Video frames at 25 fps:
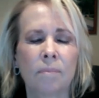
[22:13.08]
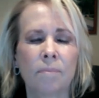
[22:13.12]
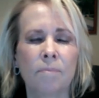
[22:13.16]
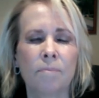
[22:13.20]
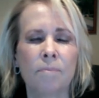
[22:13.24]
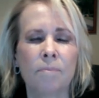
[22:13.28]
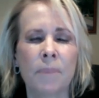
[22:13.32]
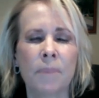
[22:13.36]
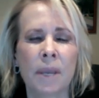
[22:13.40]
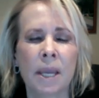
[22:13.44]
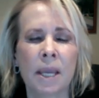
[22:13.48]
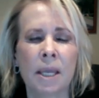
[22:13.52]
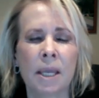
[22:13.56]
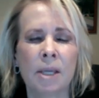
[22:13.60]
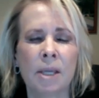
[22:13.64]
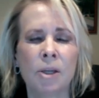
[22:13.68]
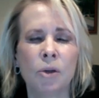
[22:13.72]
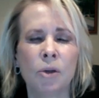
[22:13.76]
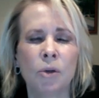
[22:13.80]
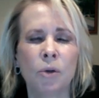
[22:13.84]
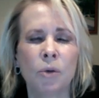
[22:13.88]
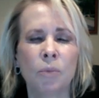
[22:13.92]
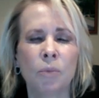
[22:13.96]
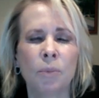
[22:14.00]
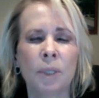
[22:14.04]
May
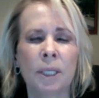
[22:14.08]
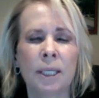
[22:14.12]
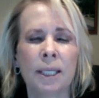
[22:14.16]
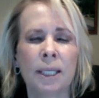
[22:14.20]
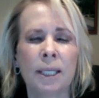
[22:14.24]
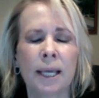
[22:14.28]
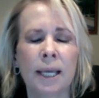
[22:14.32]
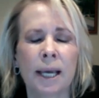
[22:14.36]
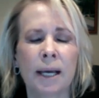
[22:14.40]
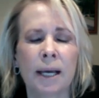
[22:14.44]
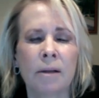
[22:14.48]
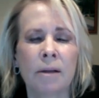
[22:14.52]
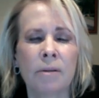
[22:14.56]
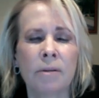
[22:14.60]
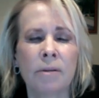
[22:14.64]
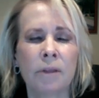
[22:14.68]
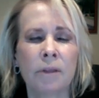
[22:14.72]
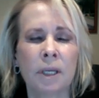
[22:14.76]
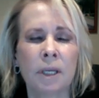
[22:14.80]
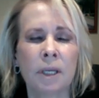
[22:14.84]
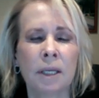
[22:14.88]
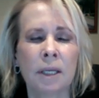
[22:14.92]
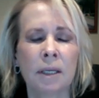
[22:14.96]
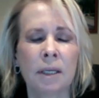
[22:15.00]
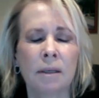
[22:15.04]
you be
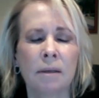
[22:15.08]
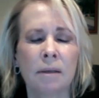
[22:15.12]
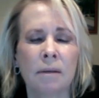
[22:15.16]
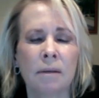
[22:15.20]
healthy.